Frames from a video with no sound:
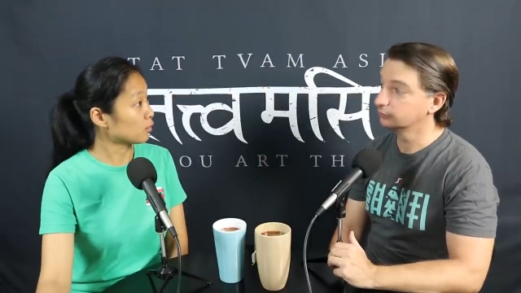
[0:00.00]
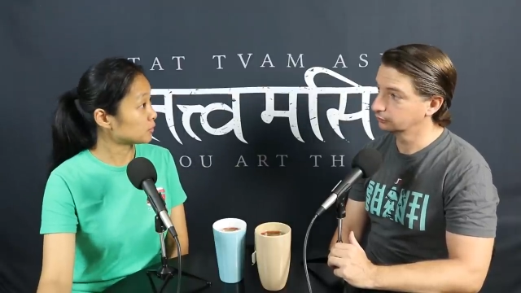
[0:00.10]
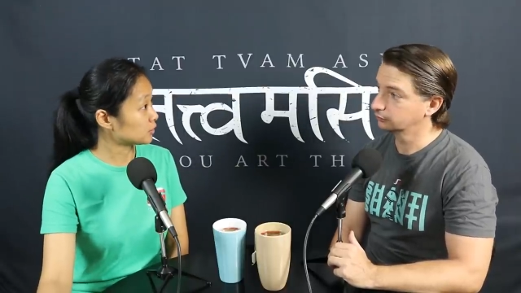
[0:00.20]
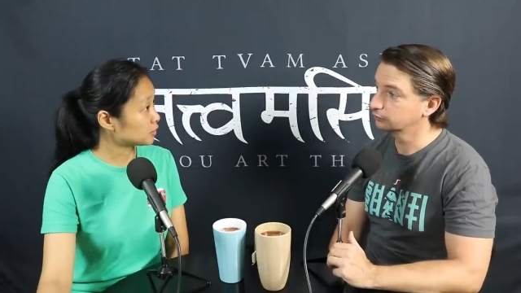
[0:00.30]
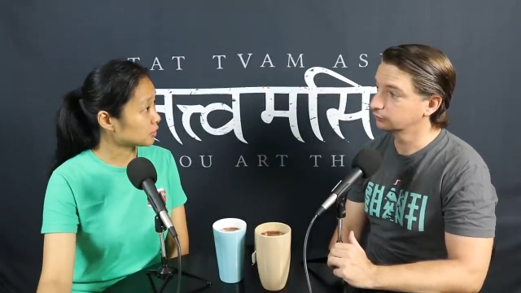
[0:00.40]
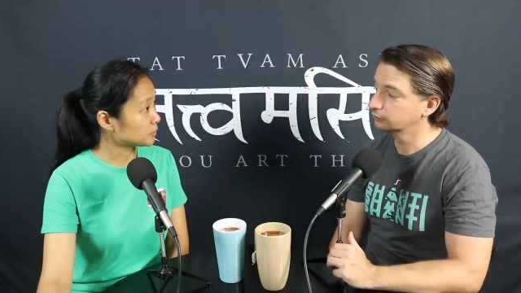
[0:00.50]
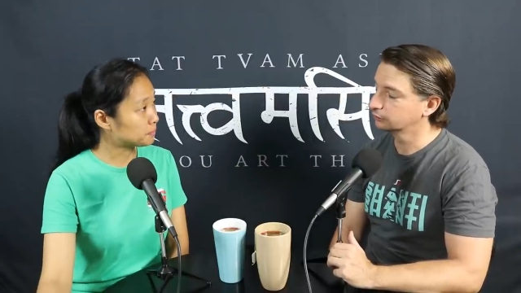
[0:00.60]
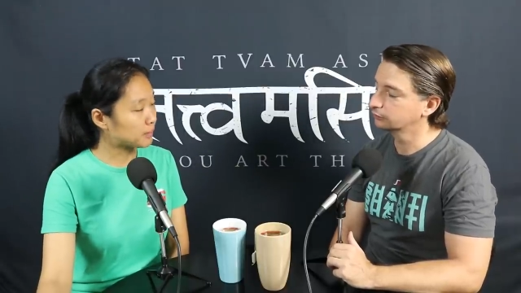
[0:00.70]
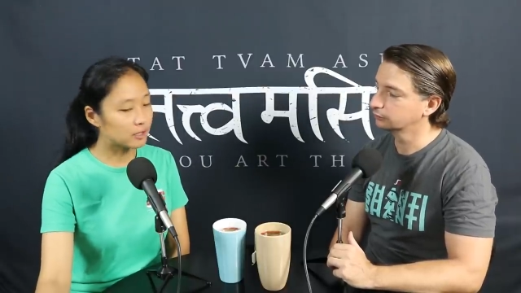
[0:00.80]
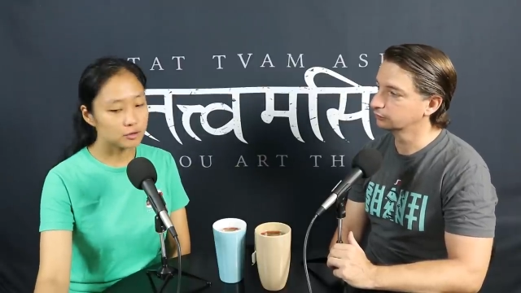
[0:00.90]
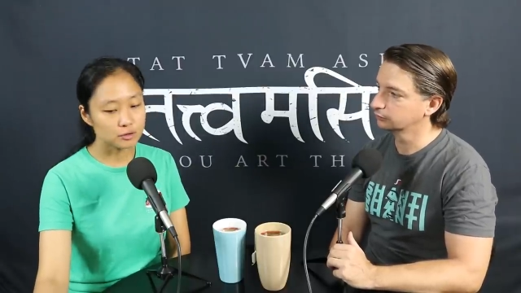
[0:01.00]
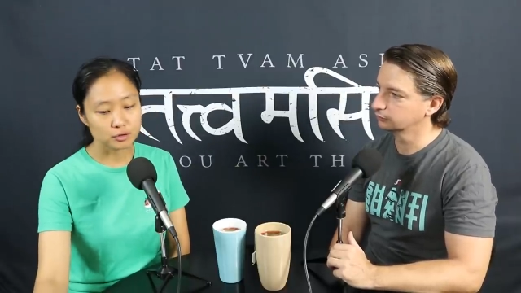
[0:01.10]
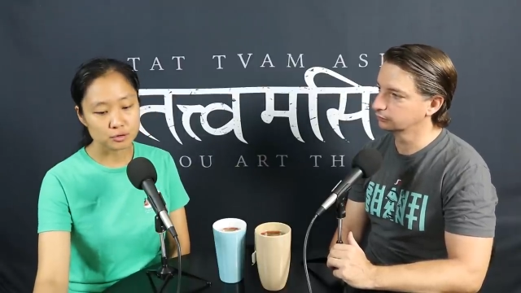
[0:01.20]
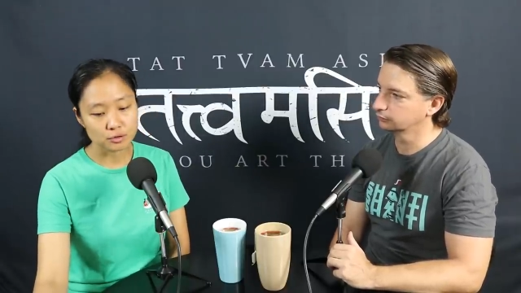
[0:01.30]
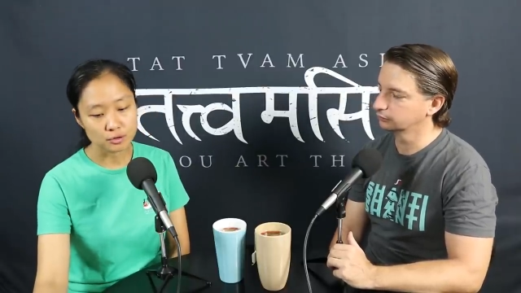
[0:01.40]
Speaker 1: obviously. Better
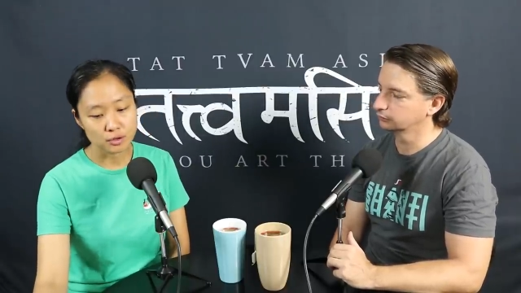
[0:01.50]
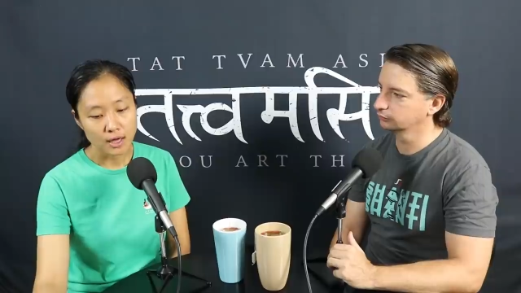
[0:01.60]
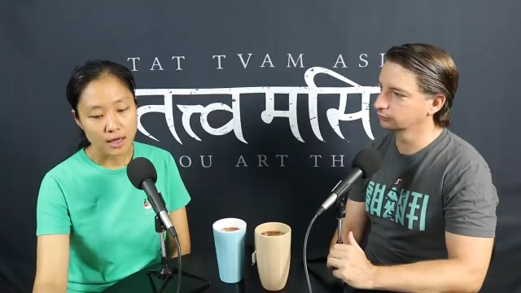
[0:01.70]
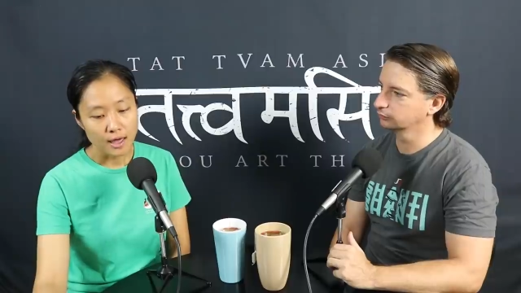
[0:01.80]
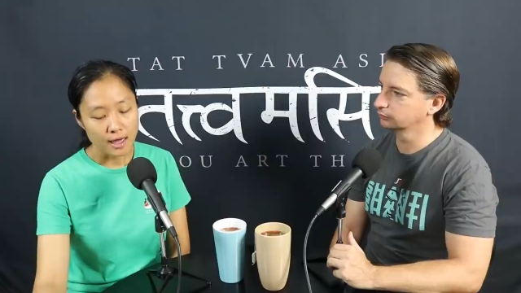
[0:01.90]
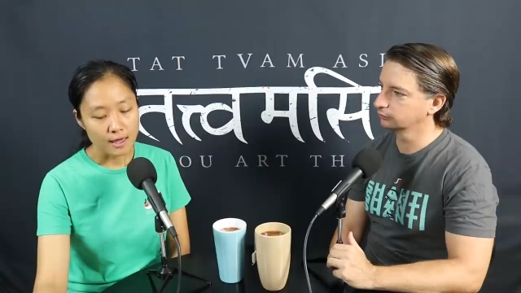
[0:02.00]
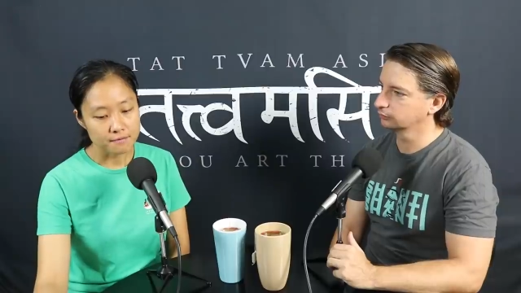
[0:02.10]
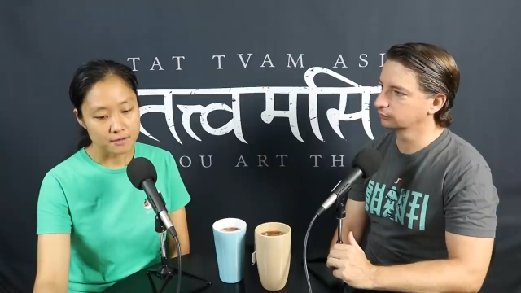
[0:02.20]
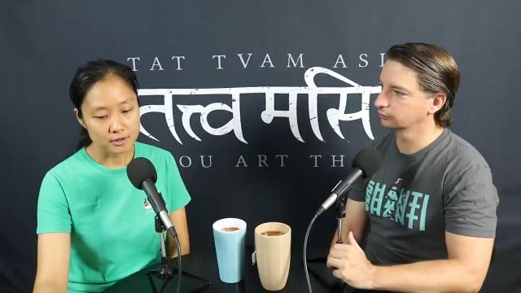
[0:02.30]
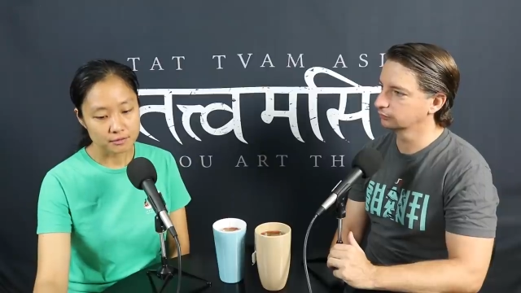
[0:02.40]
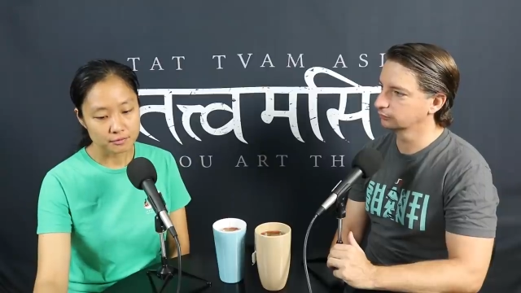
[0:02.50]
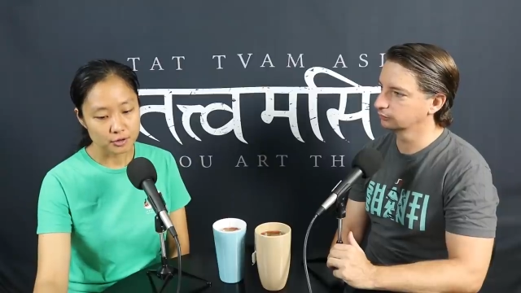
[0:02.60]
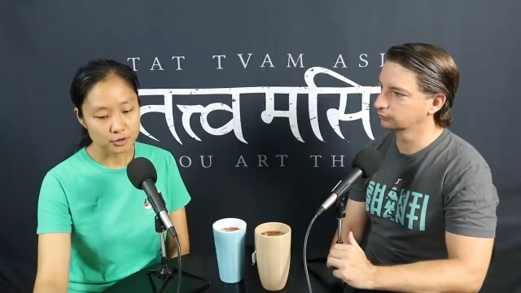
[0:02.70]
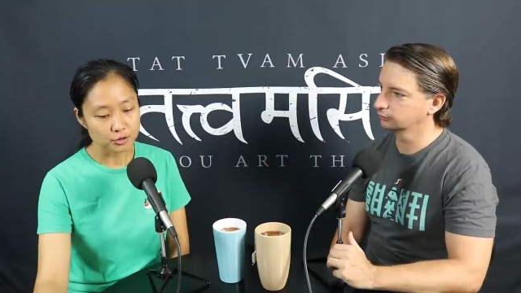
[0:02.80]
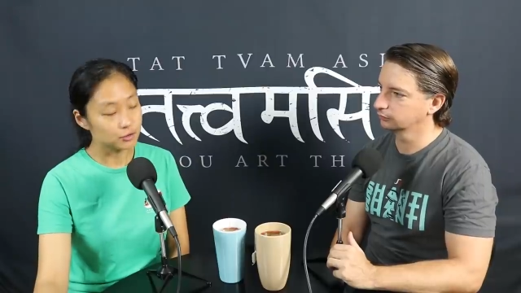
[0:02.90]
to have these
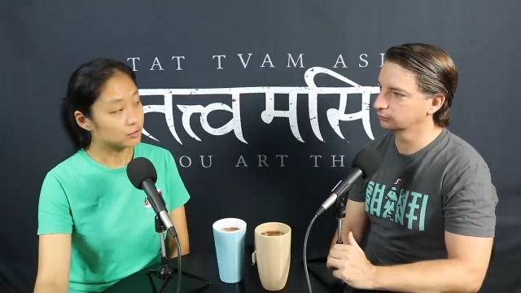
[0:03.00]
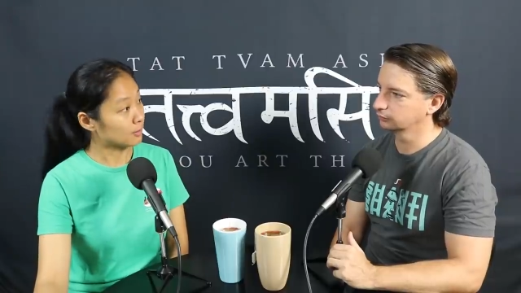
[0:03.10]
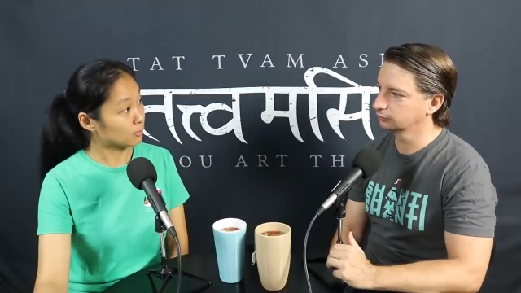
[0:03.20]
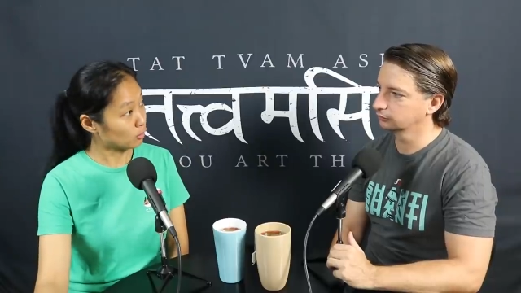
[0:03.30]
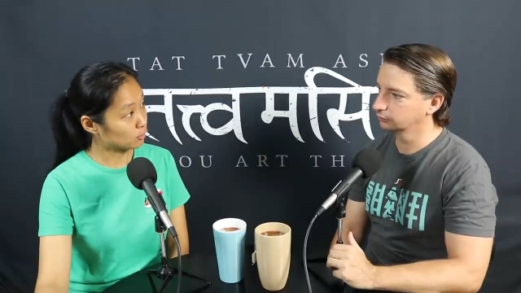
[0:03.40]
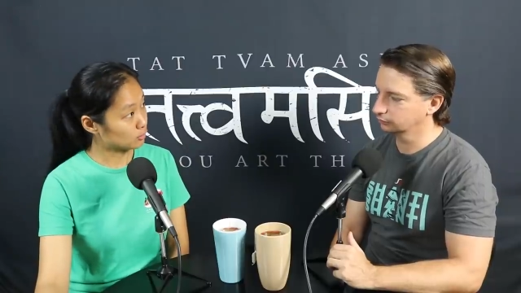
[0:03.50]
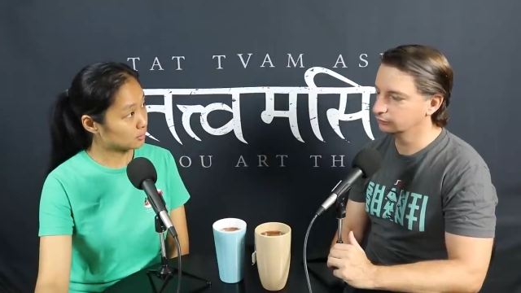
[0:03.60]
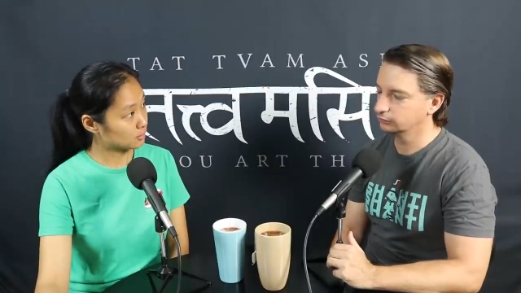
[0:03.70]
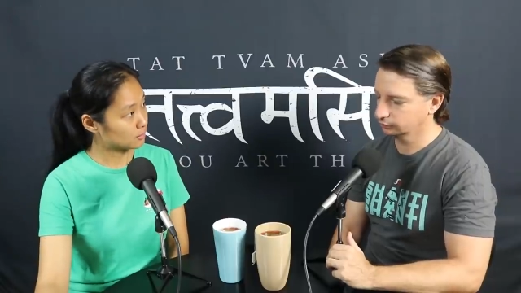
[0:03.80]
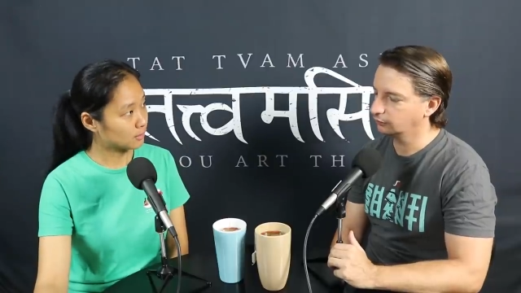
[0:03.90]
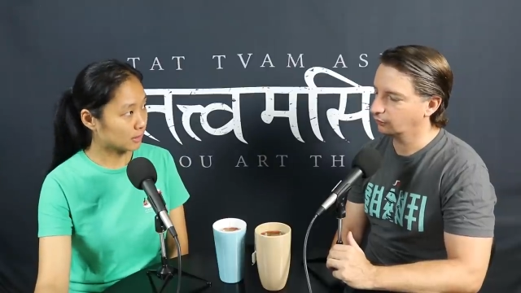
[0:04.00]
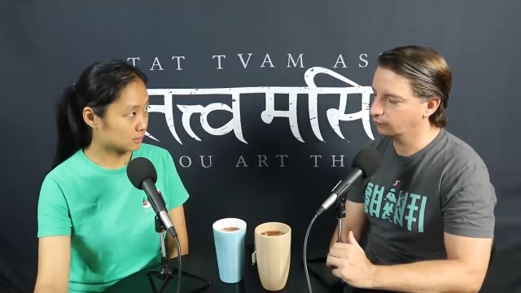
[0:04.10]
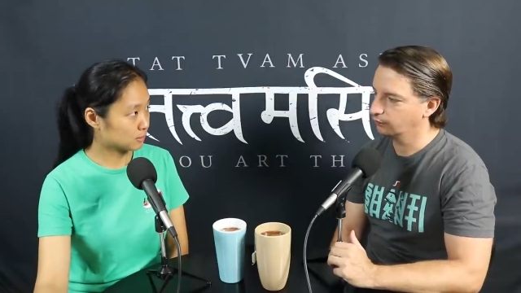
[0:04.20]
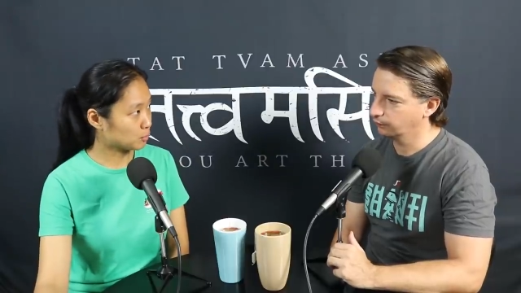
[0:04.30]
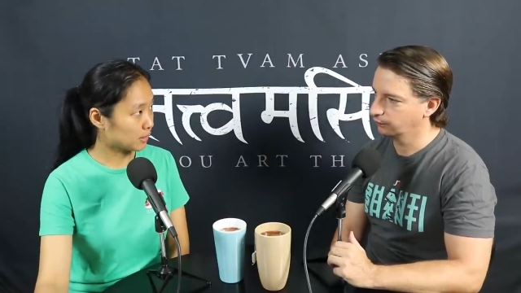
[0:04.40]
virtues than not.
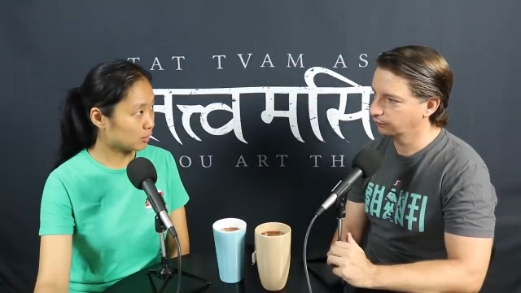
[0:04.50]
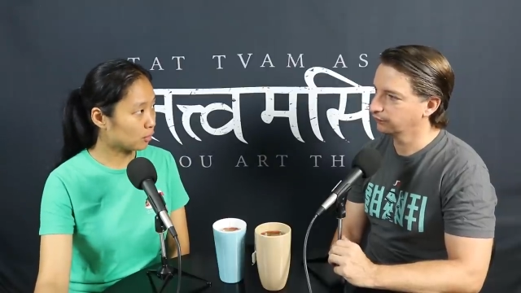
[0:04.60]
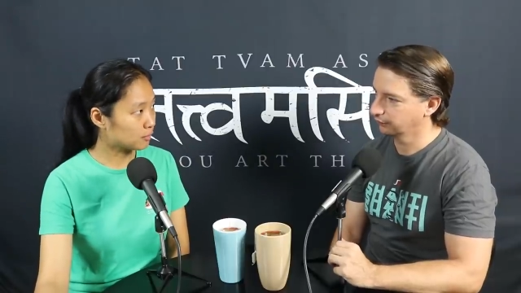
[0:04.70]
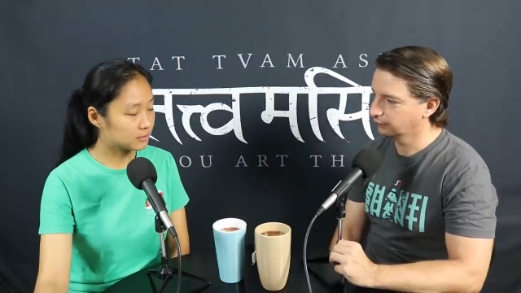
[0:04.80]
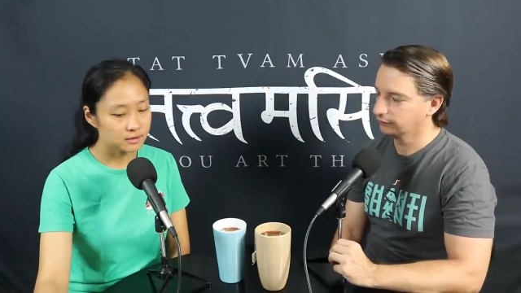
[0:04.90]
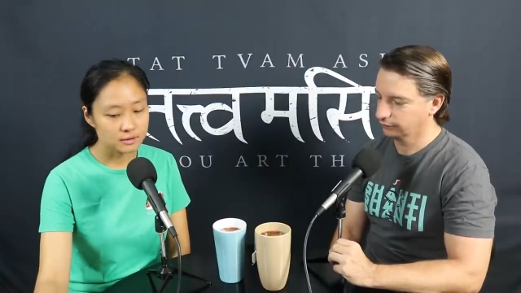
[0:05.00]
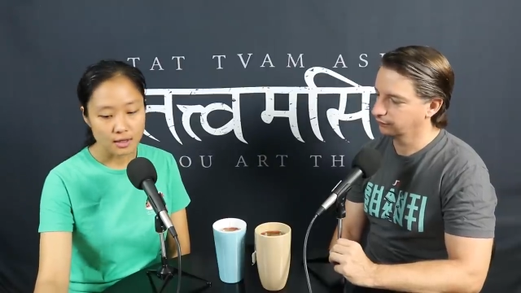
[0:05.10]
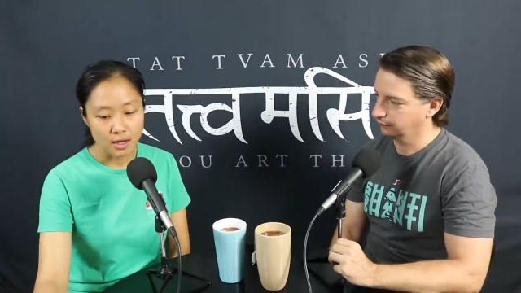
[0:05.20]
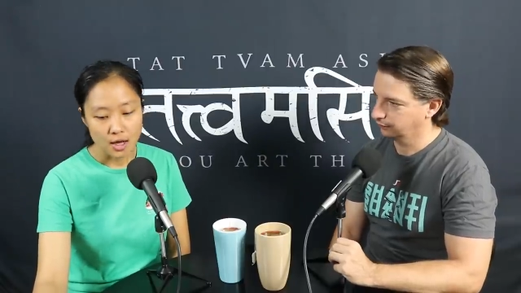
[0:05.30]
That's quite obvious.